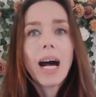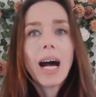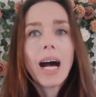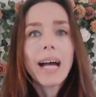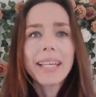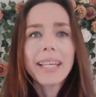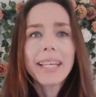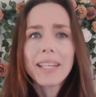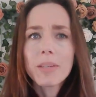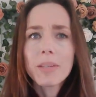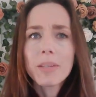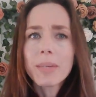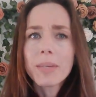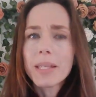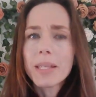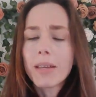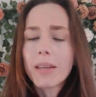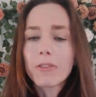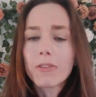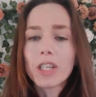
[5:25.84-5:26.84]
I catch
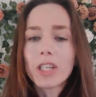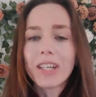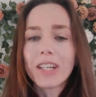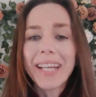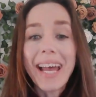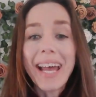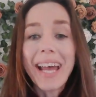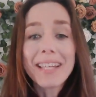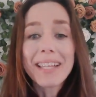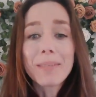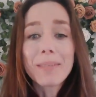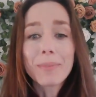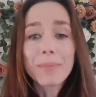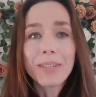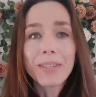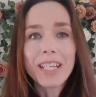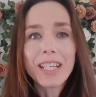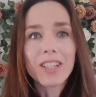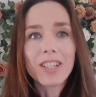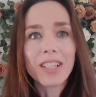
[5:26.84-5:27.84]
myself sharing
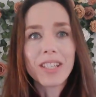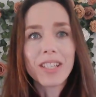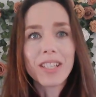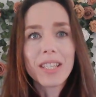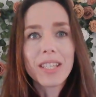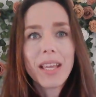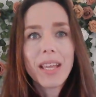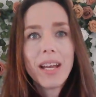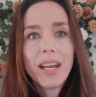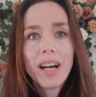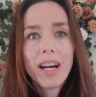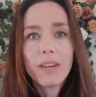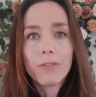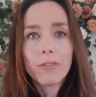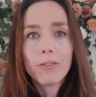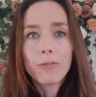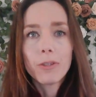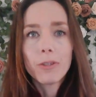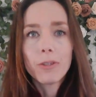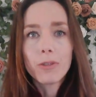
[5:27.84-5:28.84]
aspirations of a
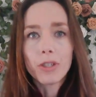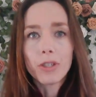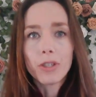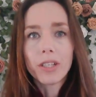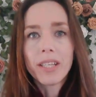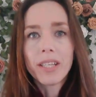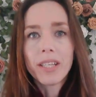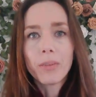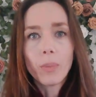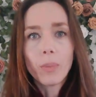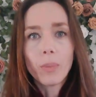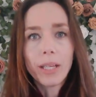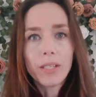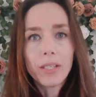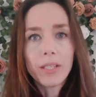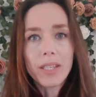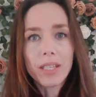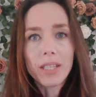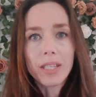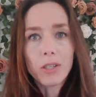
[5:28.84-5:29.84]
future in the
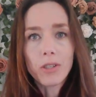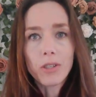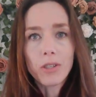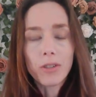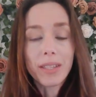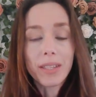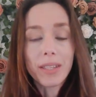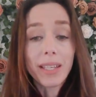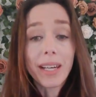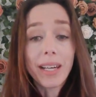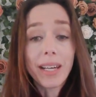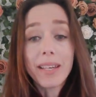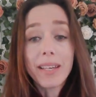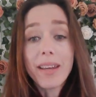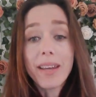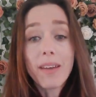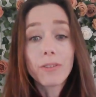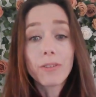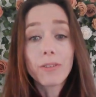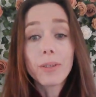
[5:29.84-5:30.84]
wellness industry that I
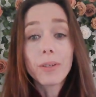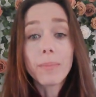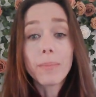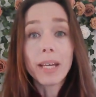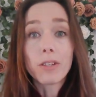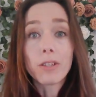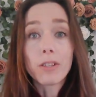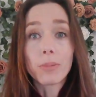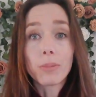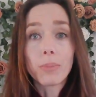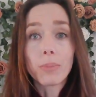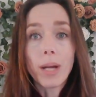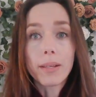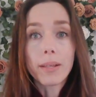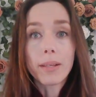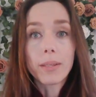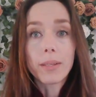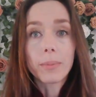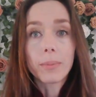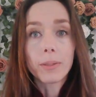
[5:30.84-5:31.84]
never imagined
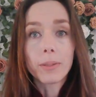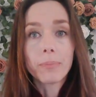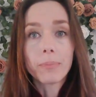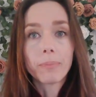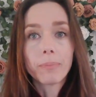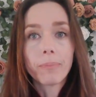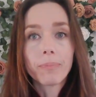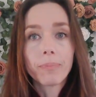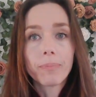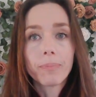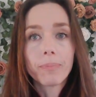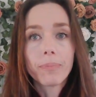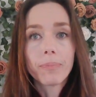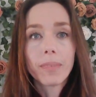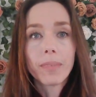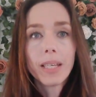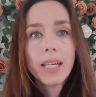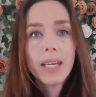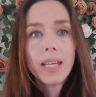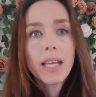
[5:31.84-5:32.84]
possible.
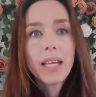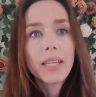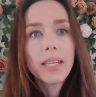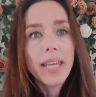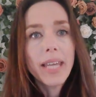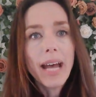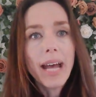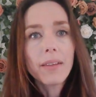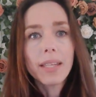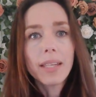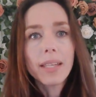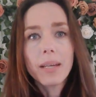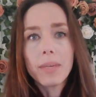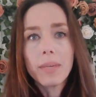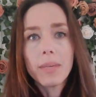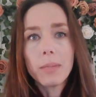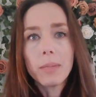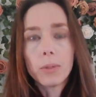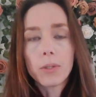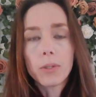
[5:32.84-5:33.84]
Now that I'm
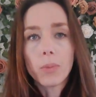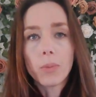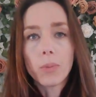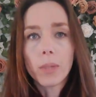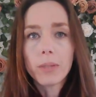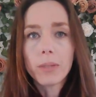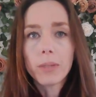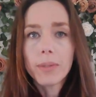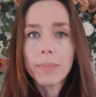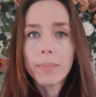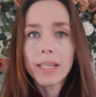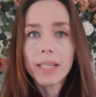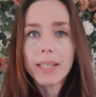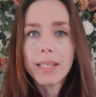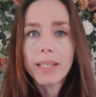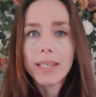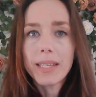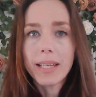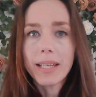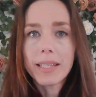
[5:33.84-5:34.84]
able to work with my
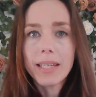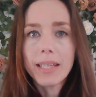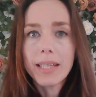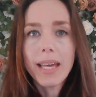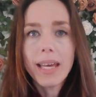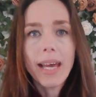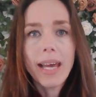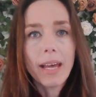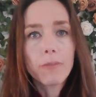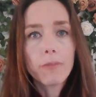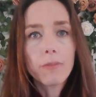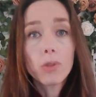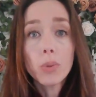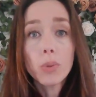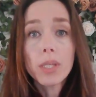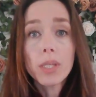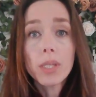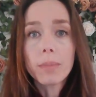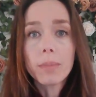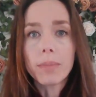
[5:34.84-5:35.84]
dyslexia, I have
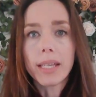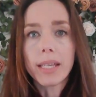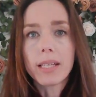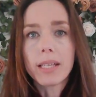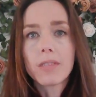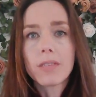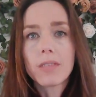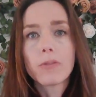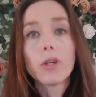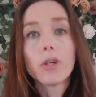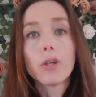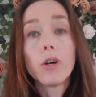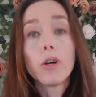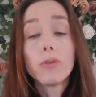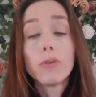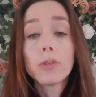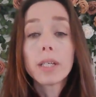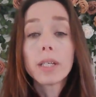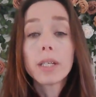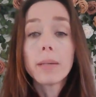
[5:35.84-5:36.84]
tools in place for
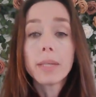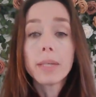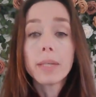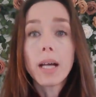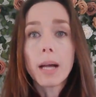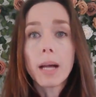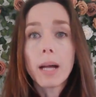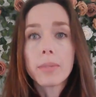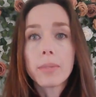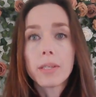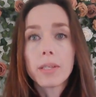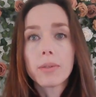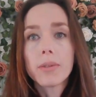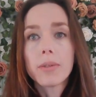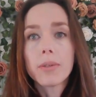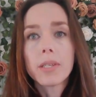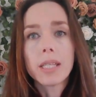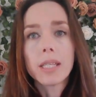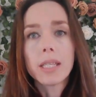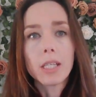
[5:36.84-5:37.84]
overcoming
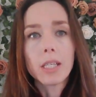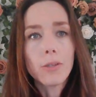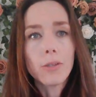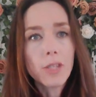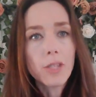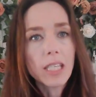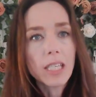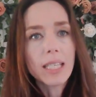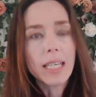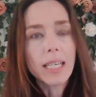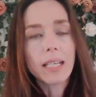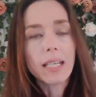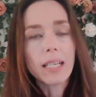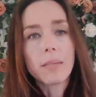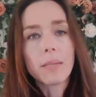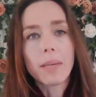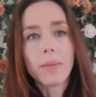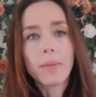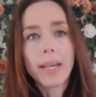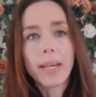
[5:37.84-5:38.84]
obstacles that used to stand in
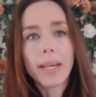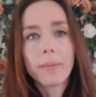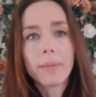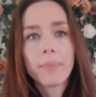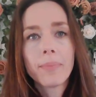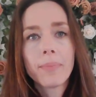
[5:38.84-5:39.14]
my way.